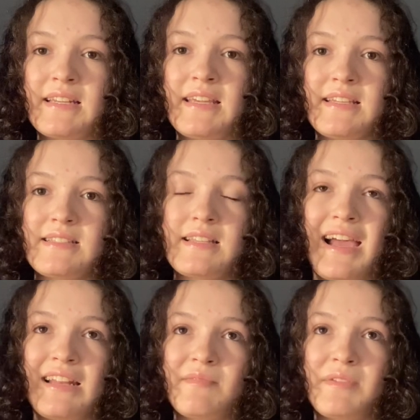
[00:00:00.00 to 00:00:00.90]
and heats
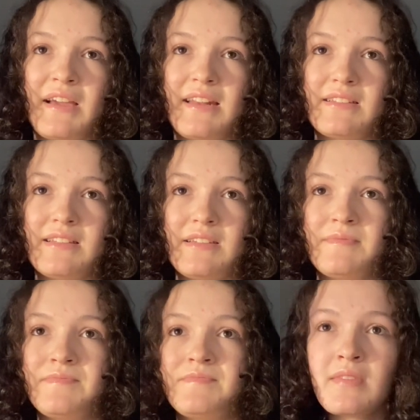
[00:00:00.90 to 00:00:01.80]

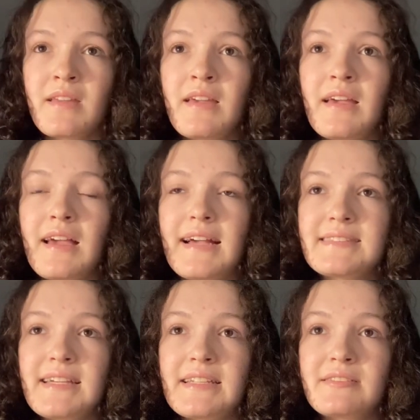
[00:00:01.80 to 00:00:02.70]
adiabatically. As
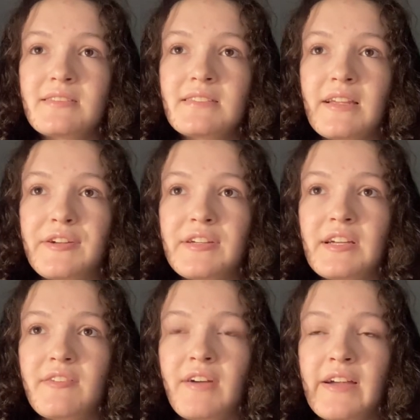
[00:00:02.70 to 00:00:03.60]
it enters an area
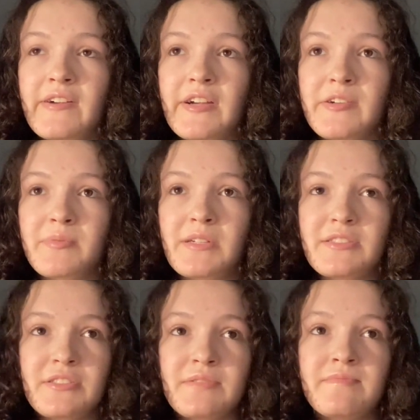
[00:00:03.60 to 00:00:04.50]
of higher air
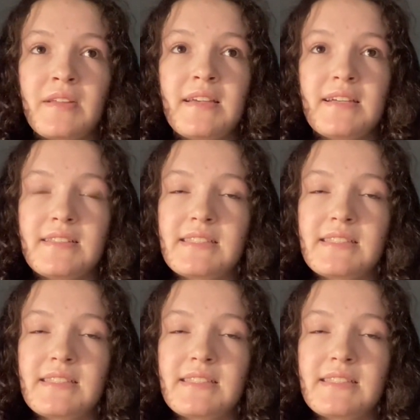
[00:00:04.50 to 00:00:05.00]
pressure, its